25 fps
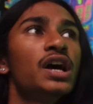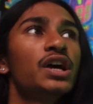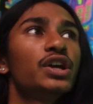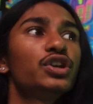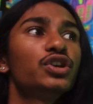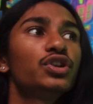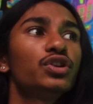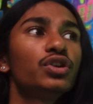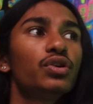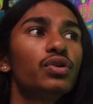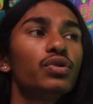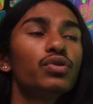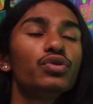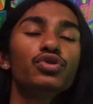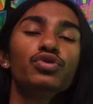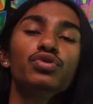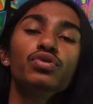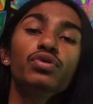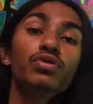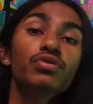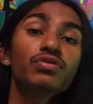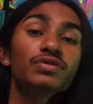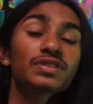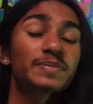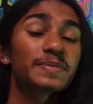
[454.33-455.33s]
you know, you
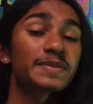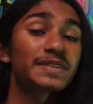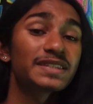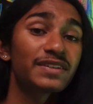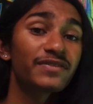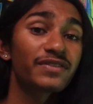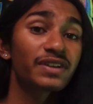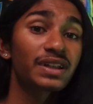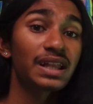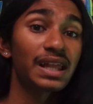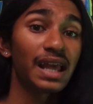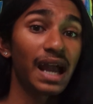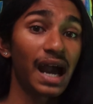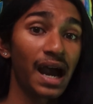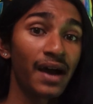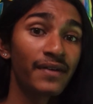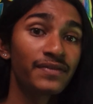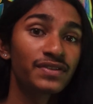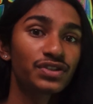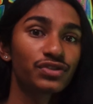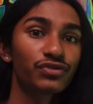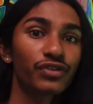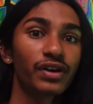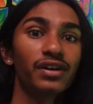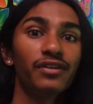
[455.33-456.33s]
don't specifically have
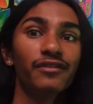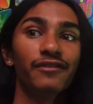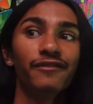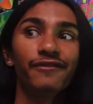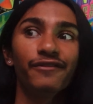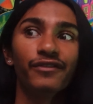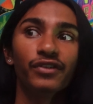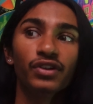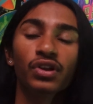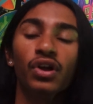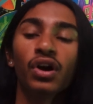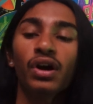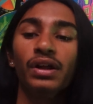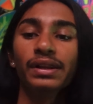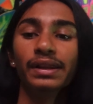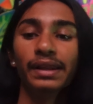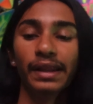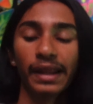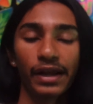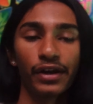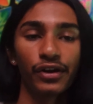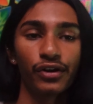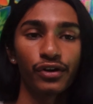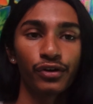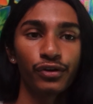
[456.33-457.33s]
to write a full-on
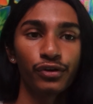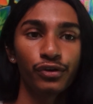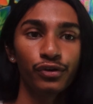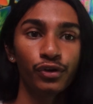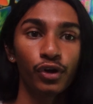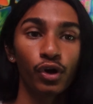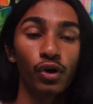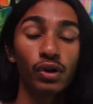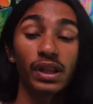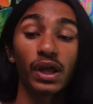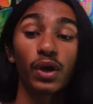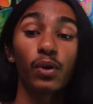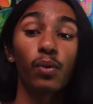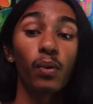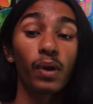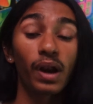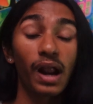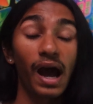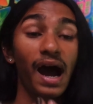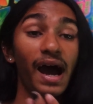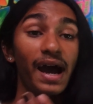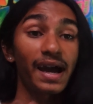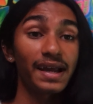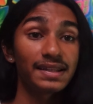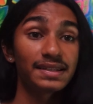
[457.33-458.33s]
letter, you know, like what
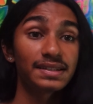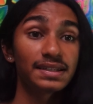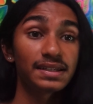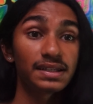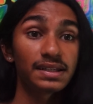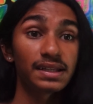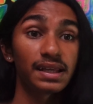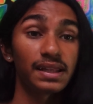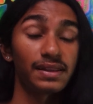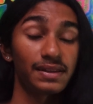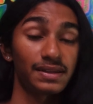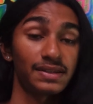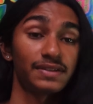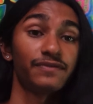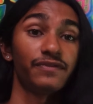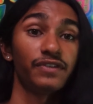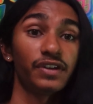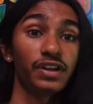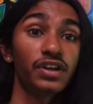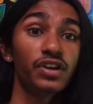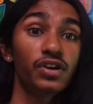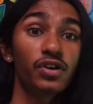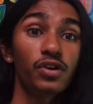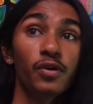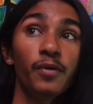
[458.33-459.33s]
I did in this
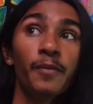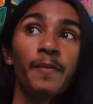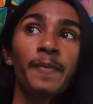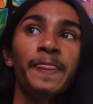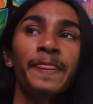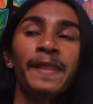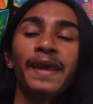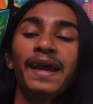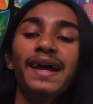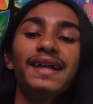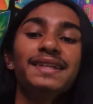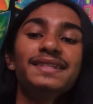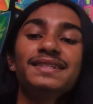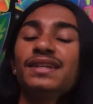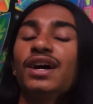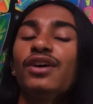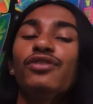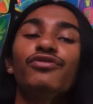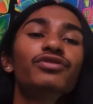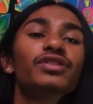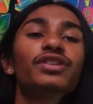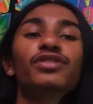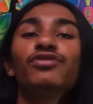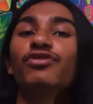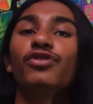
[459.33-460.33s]
video, it's not
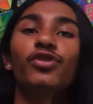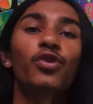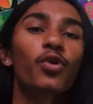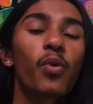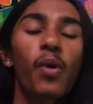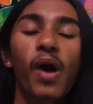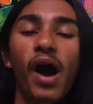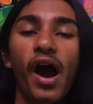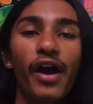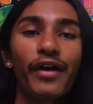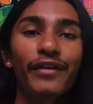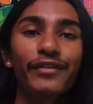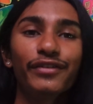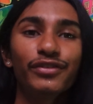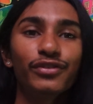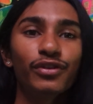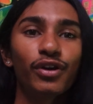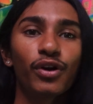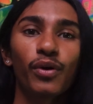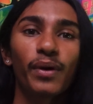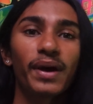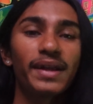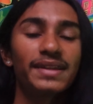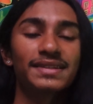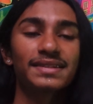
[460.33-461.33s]
really required, you
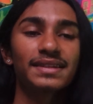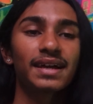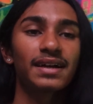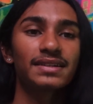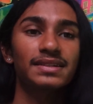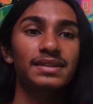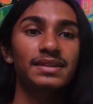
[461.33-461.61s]
know, it's not